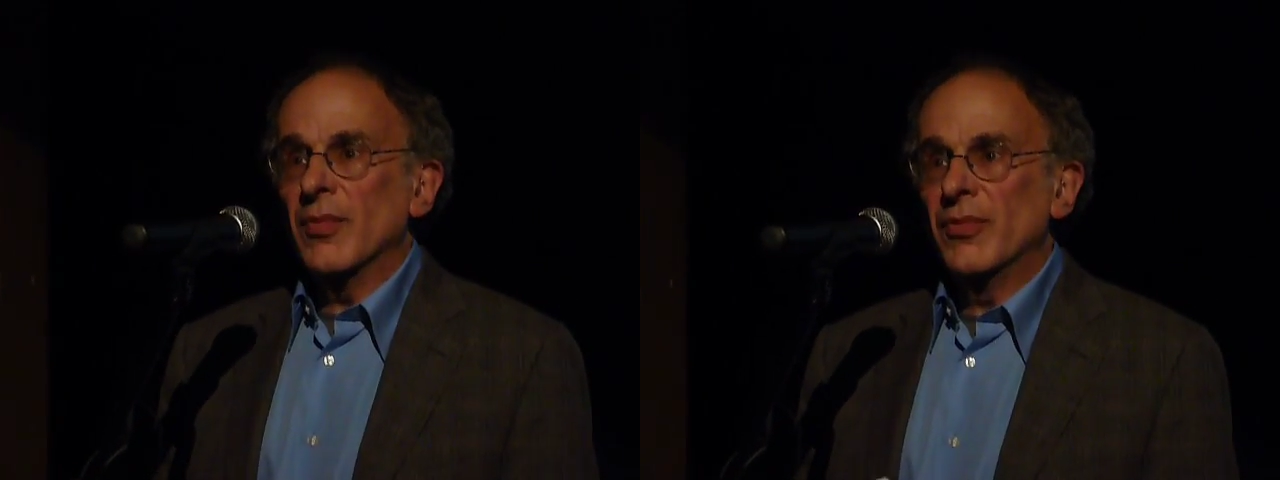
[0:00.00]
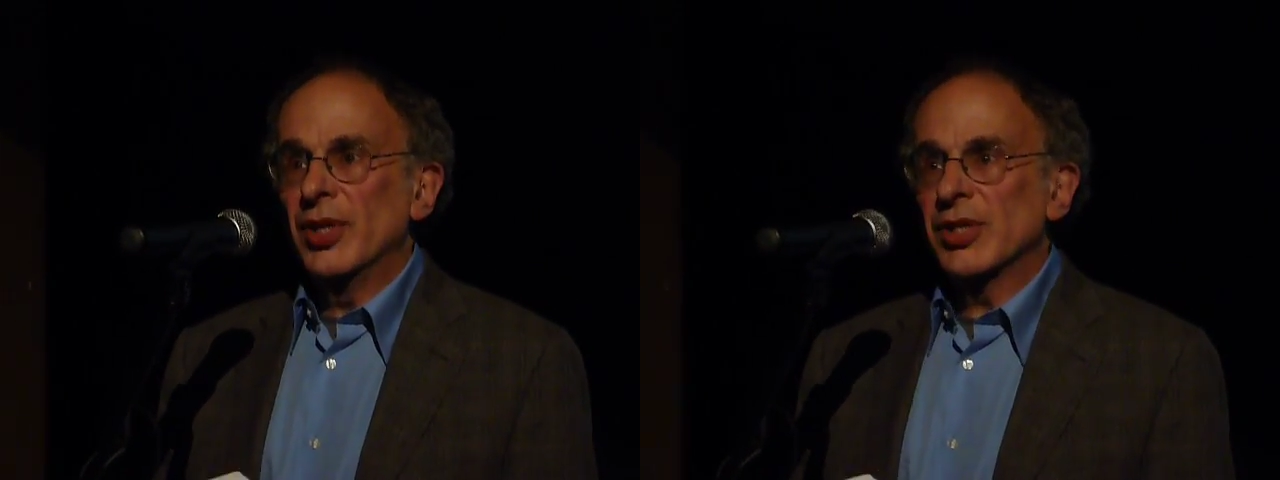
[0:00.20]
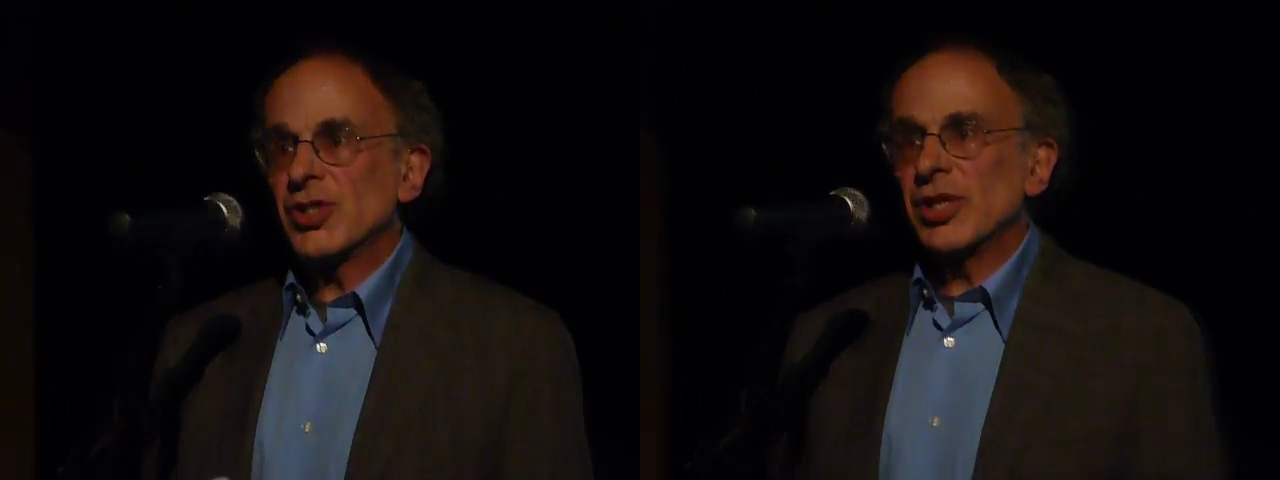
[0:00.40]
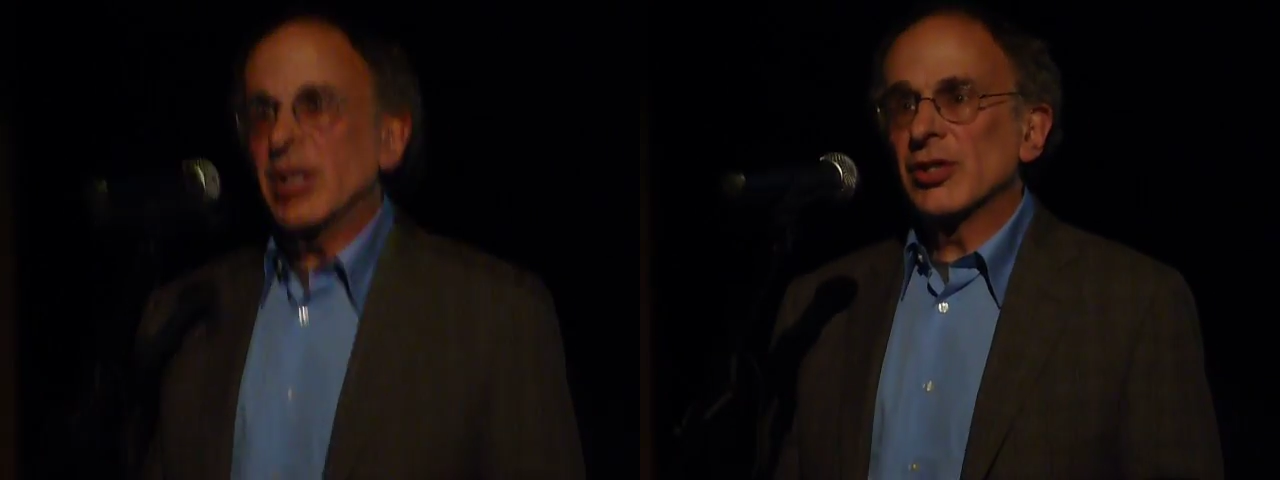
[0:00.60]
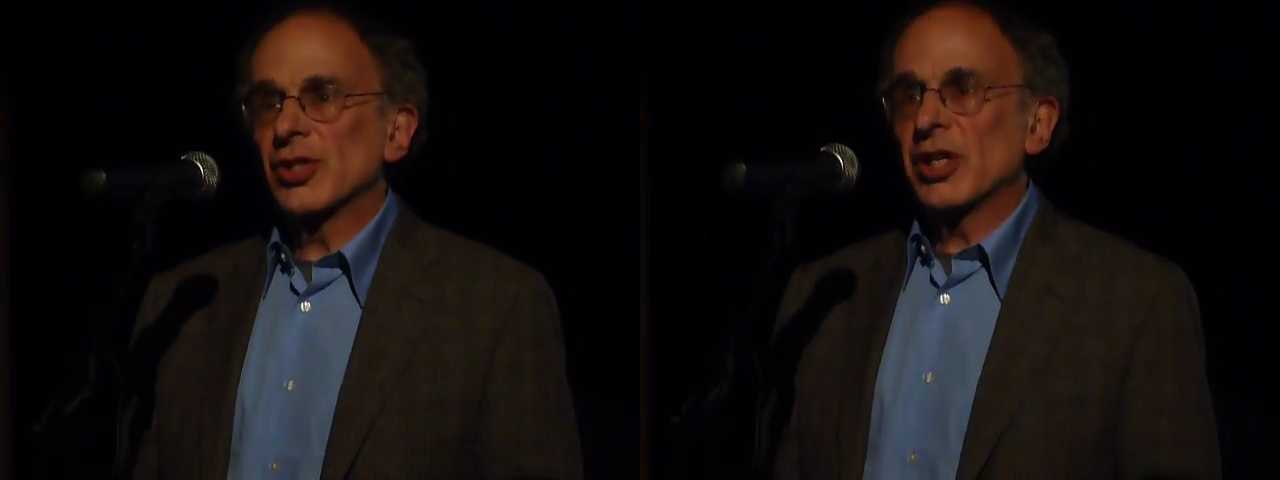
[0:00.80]
This
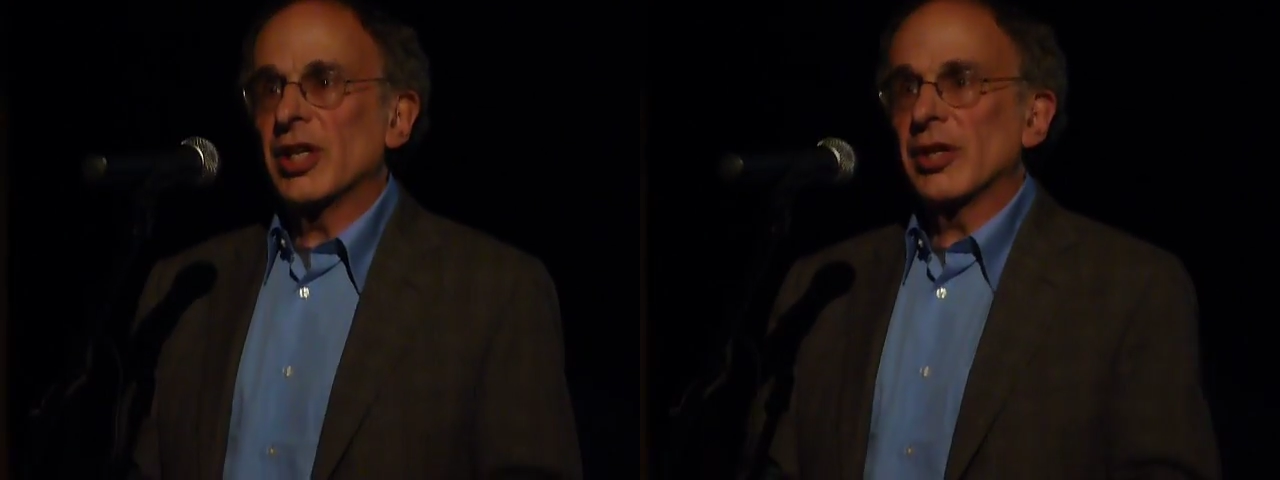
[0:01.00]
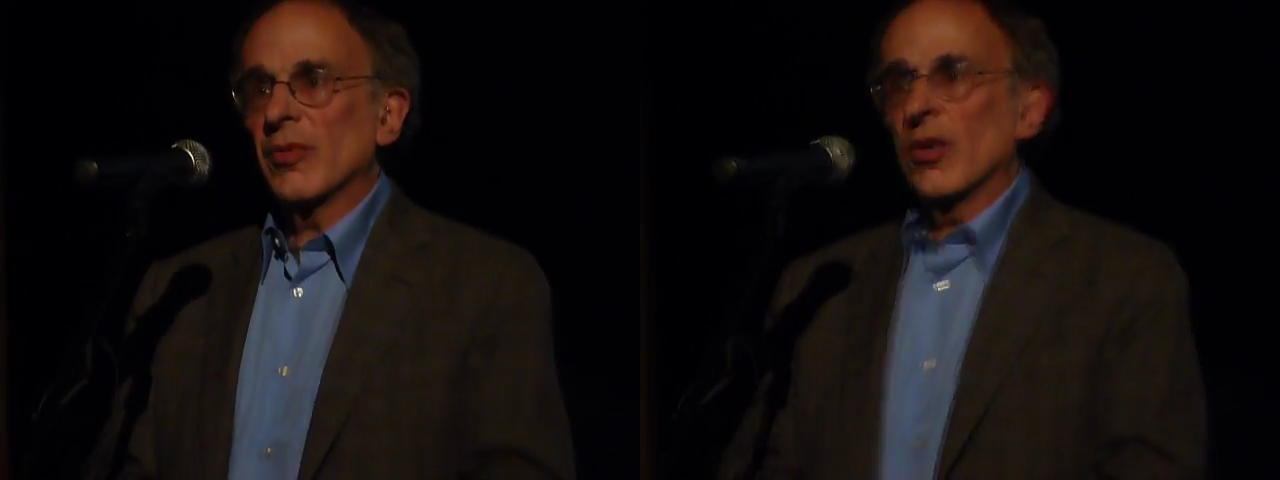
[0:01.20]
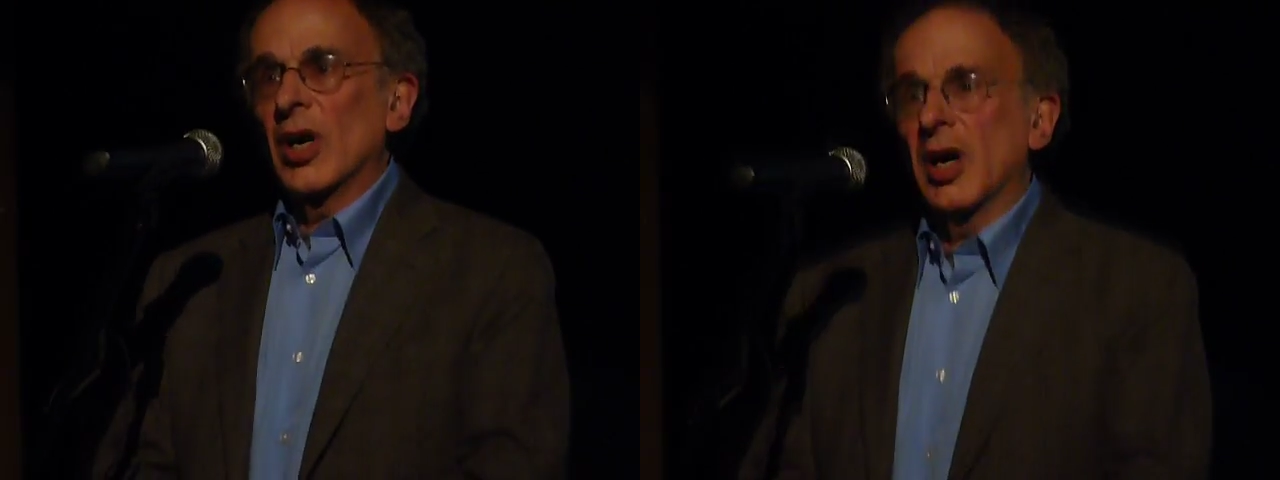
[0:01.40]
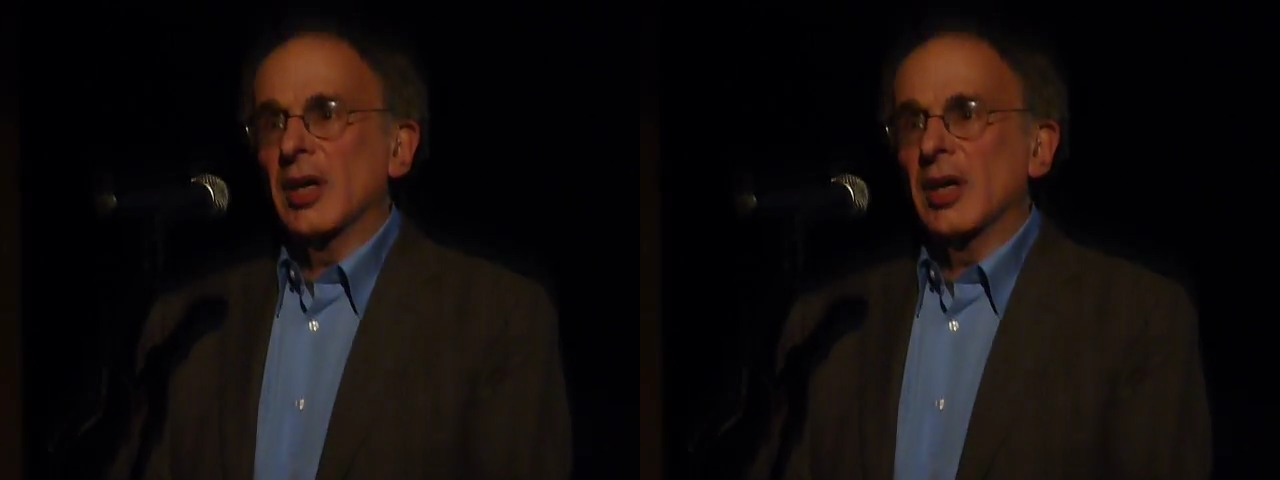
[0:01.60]
incident